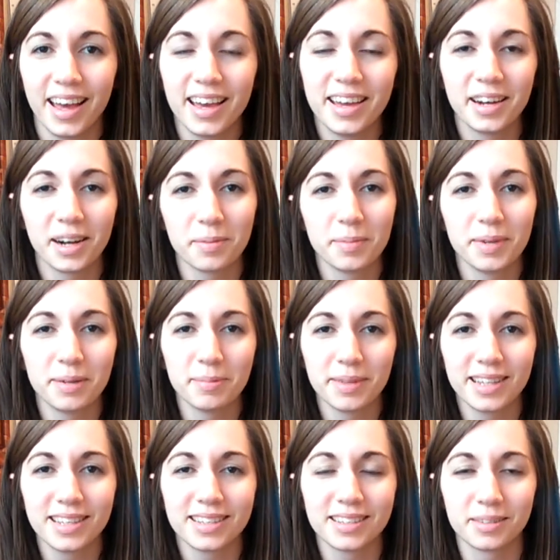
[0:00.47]
In our
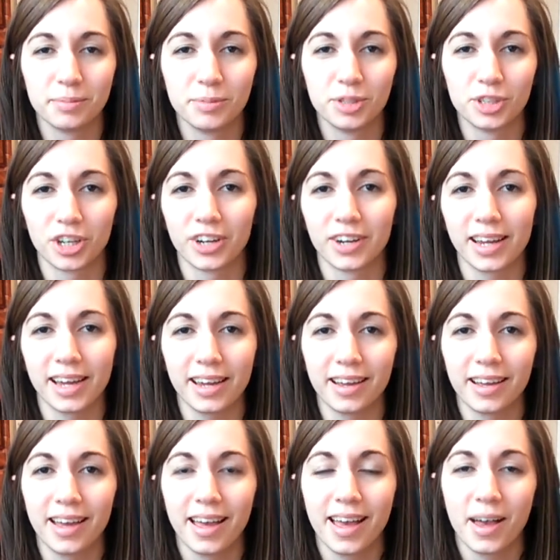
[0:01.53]
minimalism journey,